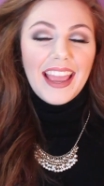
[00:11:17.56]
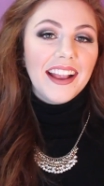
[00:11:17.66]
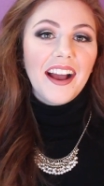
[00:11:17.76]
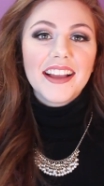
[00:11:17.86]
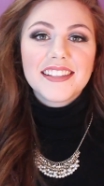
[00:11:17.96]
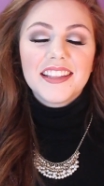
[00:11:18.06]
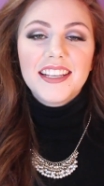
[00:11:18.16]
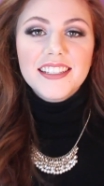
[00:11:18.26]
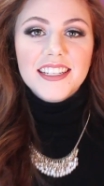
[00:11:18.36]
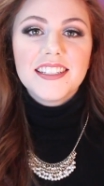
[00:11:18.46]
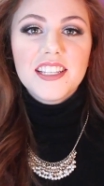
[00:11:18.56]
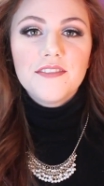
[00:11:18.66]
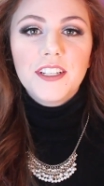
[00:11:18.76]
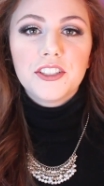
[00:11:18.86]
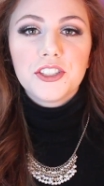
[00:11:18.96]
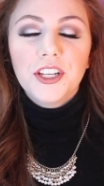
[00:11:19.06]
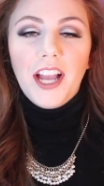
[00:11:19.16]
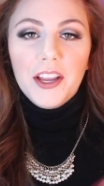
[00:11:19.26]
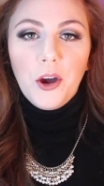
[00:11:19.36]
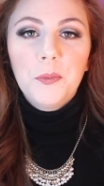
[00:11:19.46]
guys, this is the finished look. I
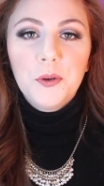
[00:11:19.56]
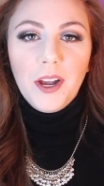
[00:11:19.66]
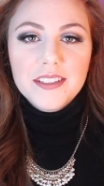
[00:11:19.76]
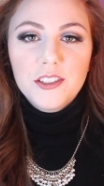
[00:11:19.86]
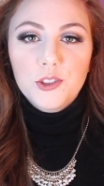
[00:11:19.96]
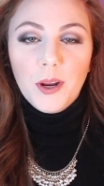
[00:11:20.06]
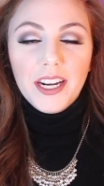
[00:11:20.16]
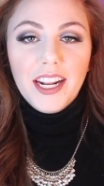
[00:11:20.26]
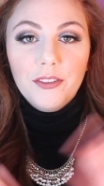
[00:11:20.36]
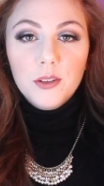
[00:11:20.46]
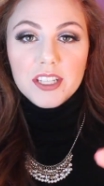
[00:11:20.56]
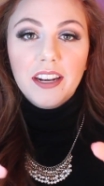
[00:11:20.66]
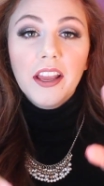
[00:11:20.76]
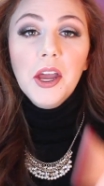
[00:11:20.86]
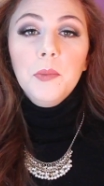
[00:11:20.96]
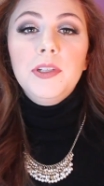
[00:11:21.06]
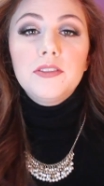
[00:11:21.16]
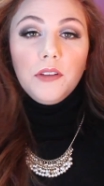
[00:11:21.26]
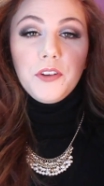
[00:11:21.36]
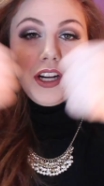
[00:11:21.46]
hope you guys enjoyed it. If you did, please
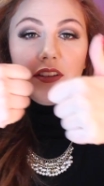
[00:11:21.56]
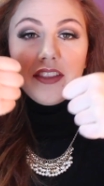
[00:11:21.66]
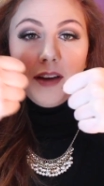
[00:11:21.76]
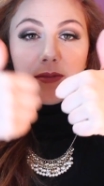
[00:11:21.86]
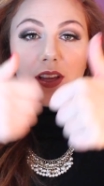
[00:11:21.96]
feel free to give it a thumbs up